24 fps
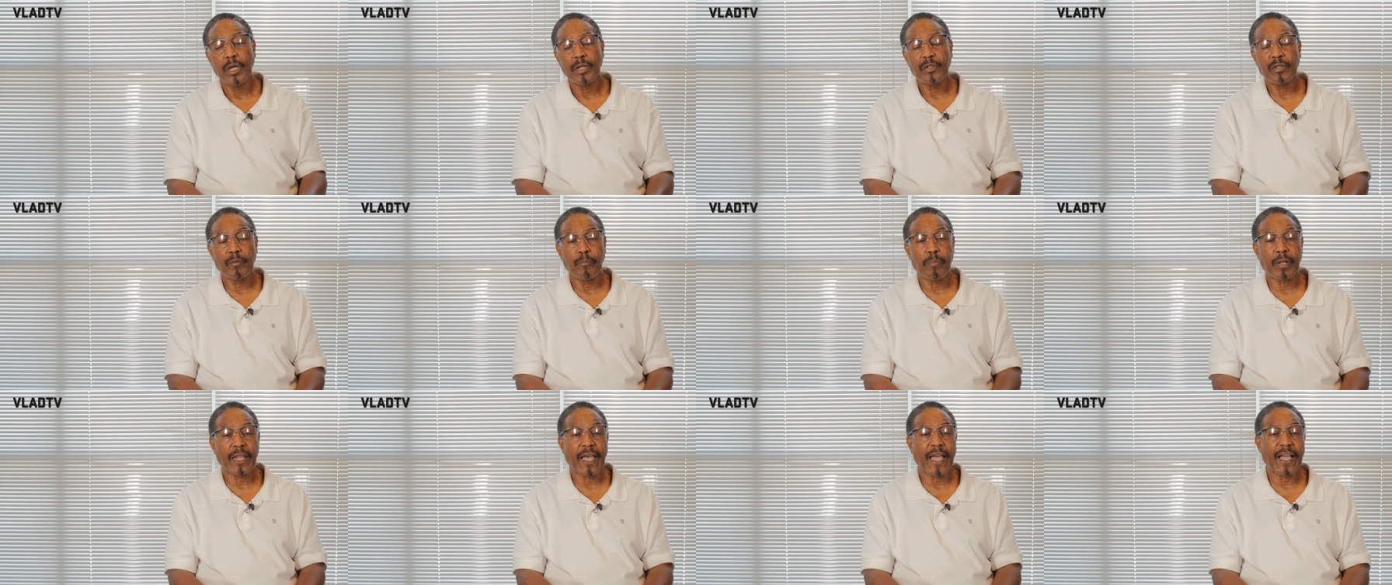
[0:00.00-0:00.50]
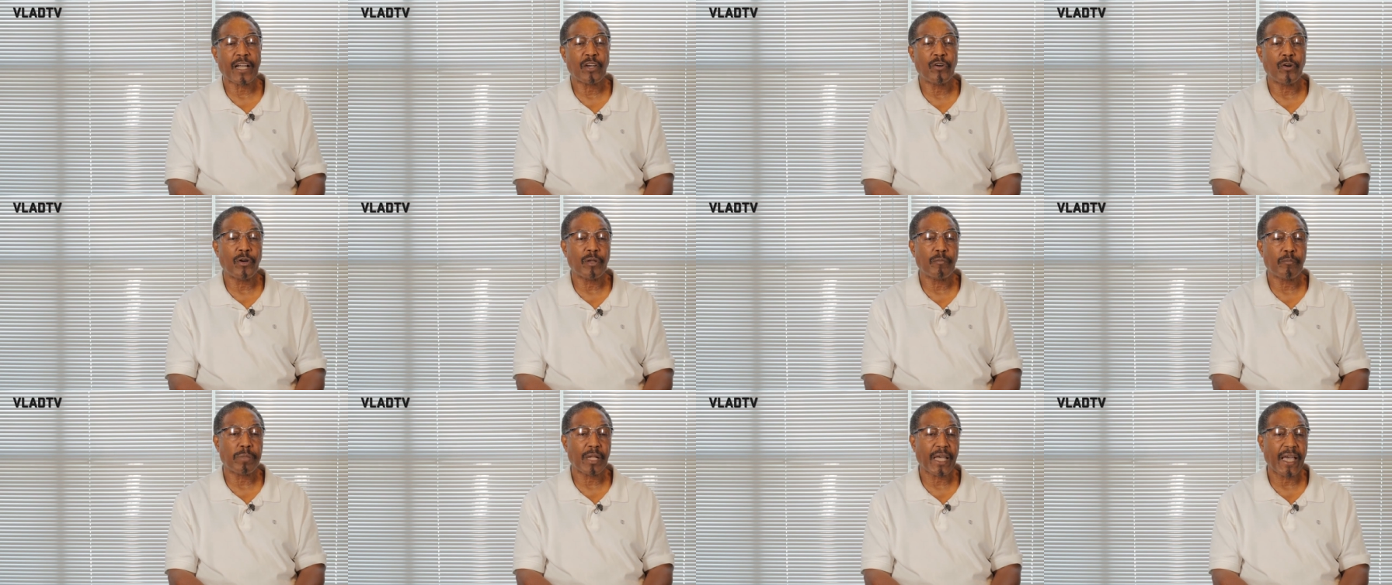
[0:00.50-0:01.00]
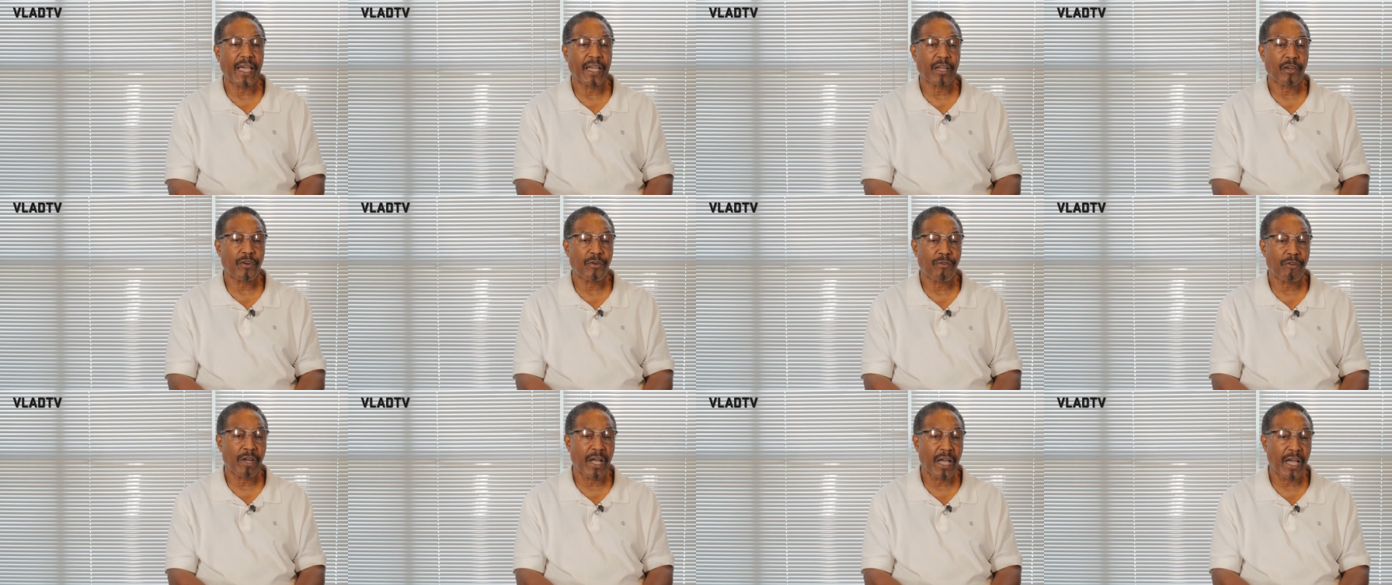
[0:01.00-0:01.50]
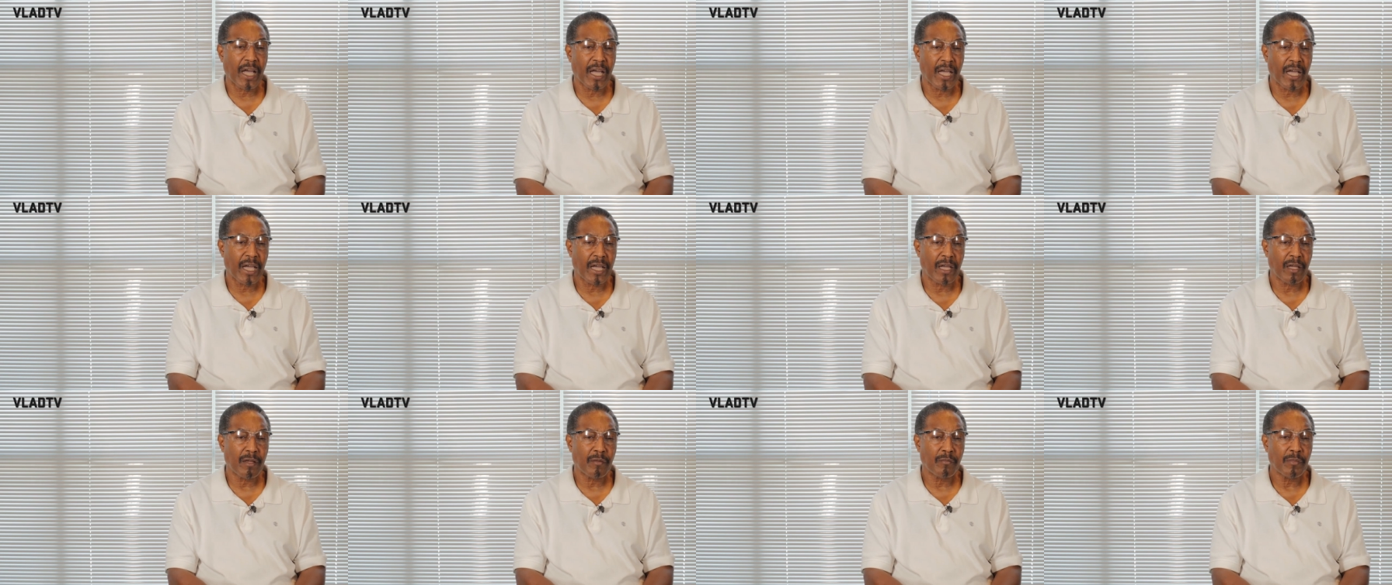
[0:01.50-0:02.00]
to black-on-black
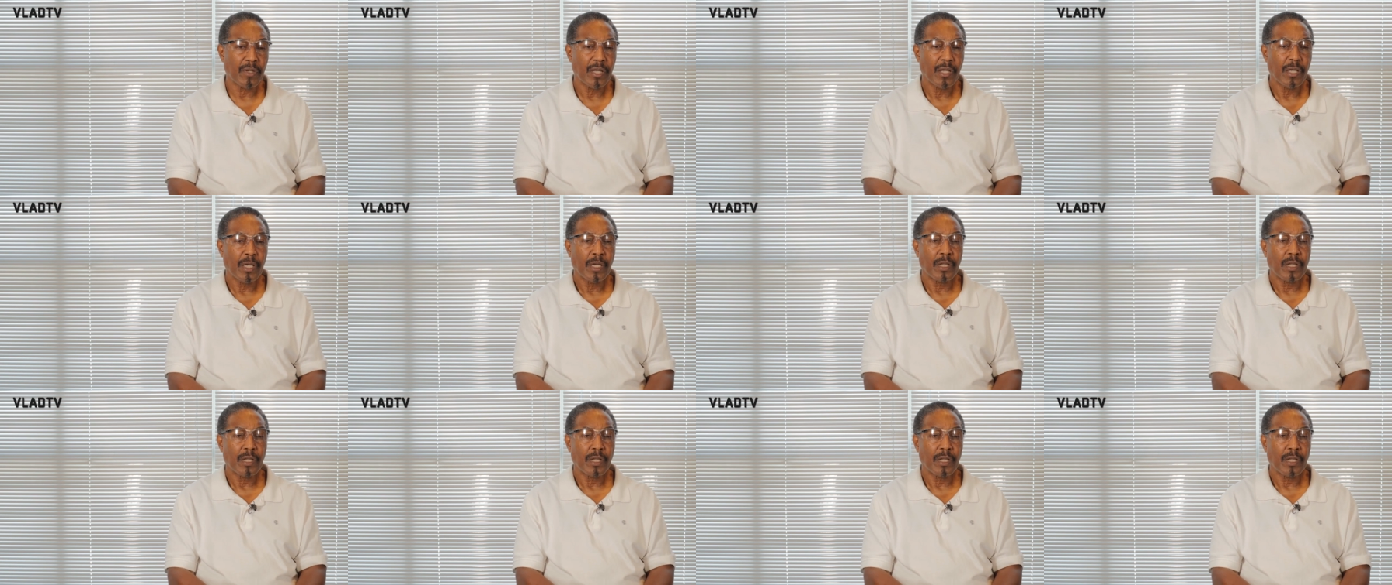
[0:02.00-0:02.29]
crime,